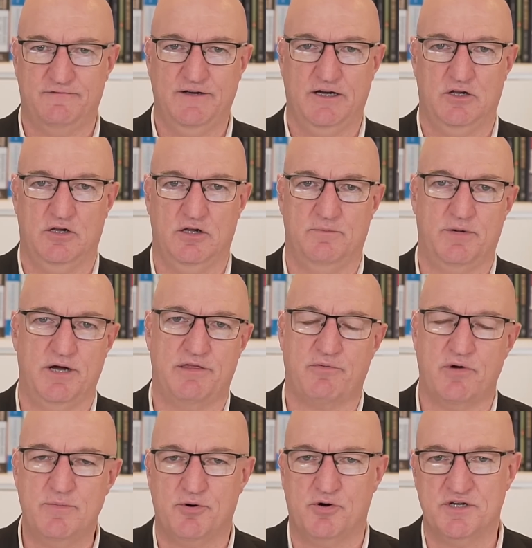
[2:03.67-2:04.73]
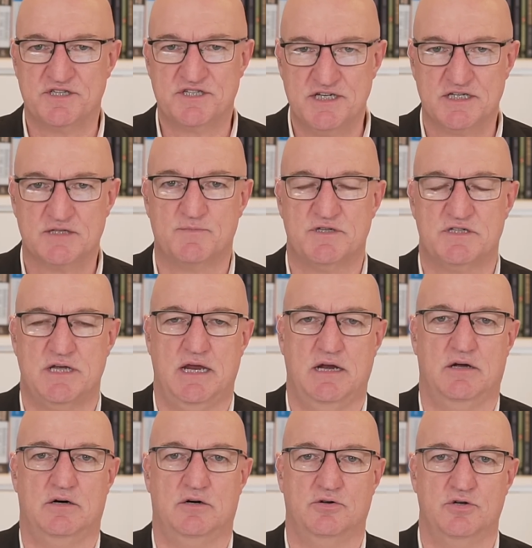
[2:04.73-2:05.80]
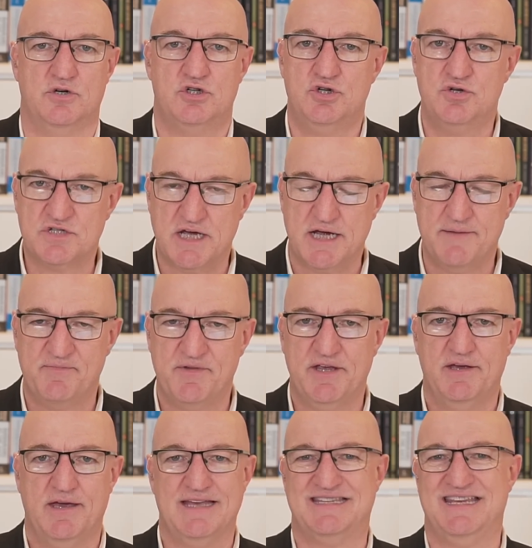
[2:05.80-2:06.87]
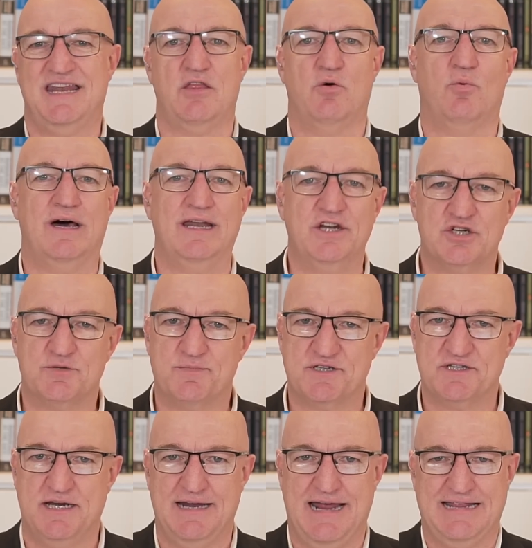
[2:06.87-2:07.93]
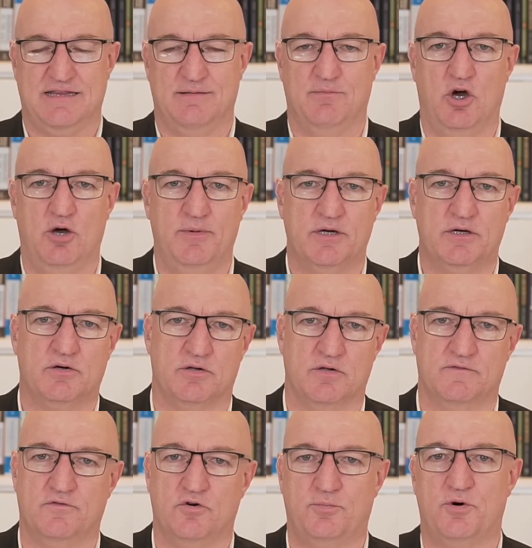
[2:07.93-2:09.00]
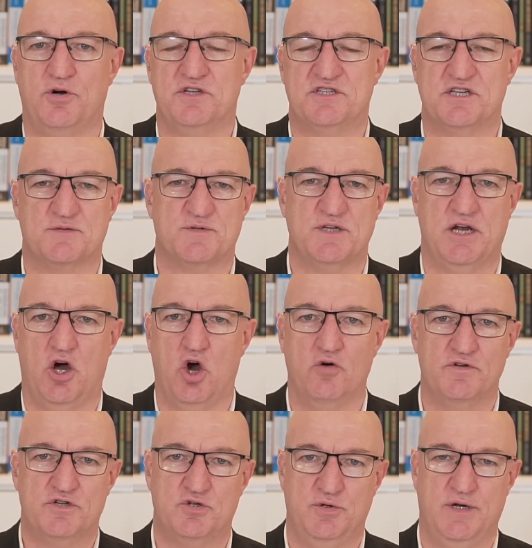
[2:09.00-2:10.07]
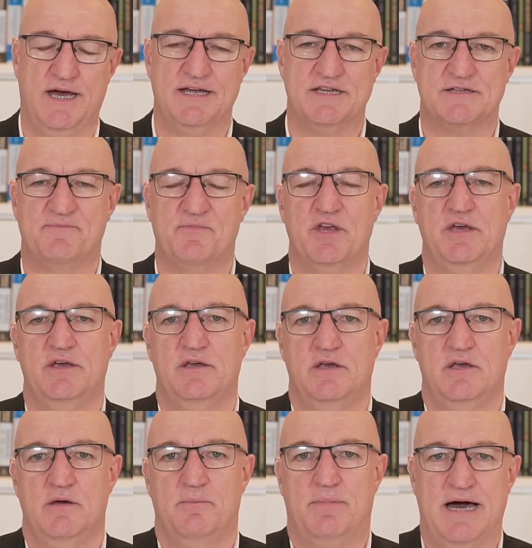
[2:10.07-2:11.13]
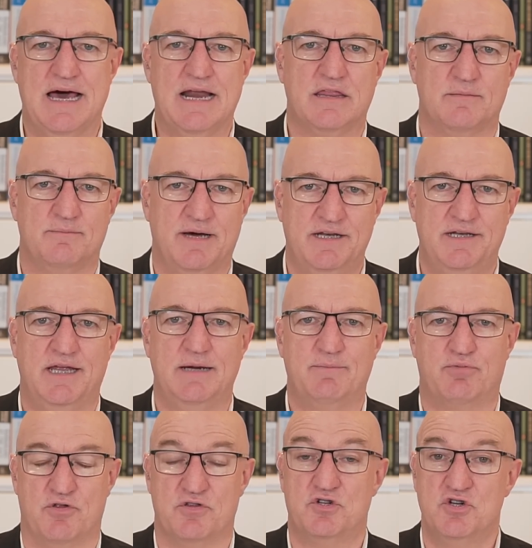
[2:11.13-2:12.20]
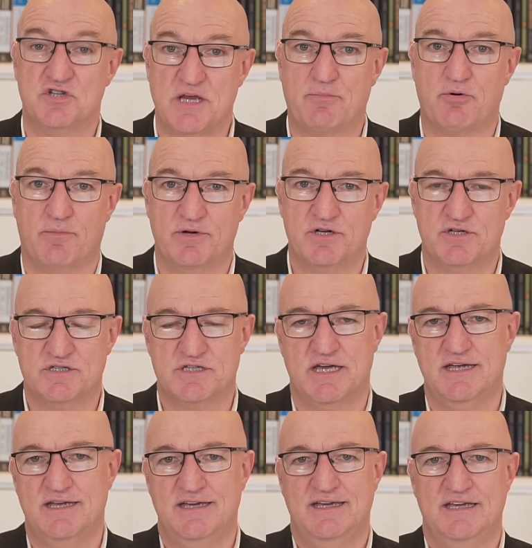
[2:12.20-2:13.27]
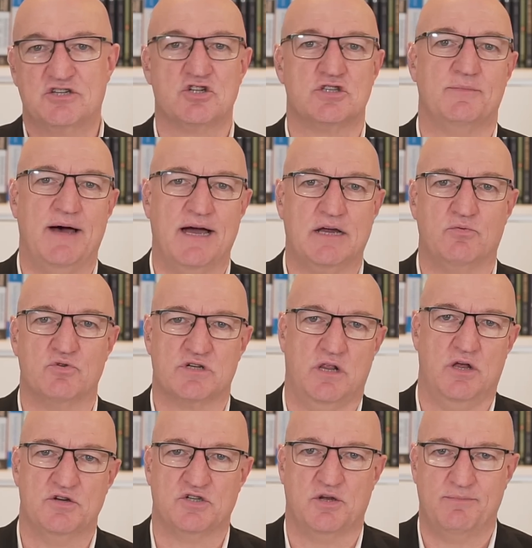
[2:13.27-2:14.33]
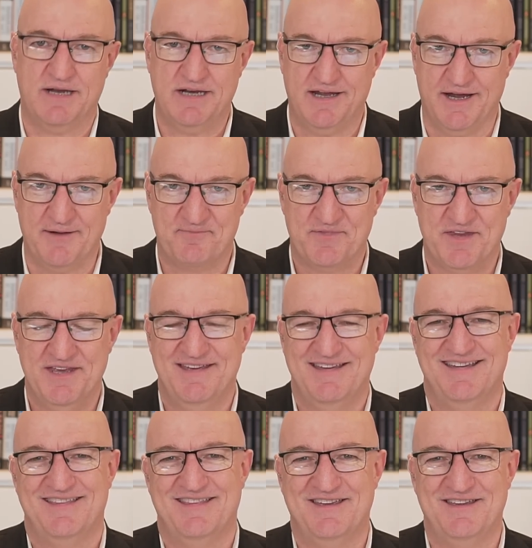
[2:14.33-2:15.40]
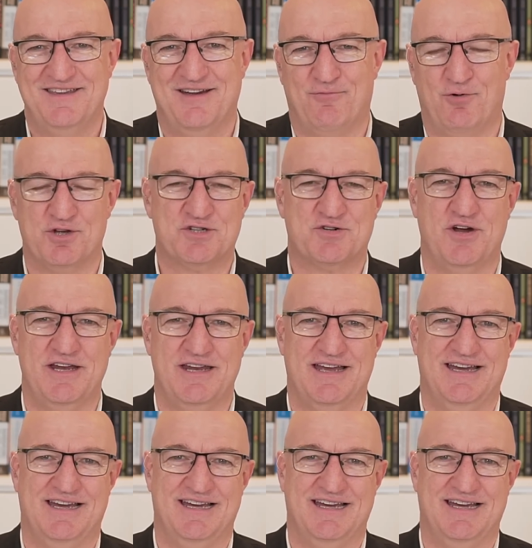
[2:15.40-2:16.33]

fell by 3.6% on Tuesday. As another 1-ish percent at the moment, call it 4.6% over 2 days. Part of the Monday, or the Tuesday problem, I should say, is because the market was closed on Monday. The Wall Street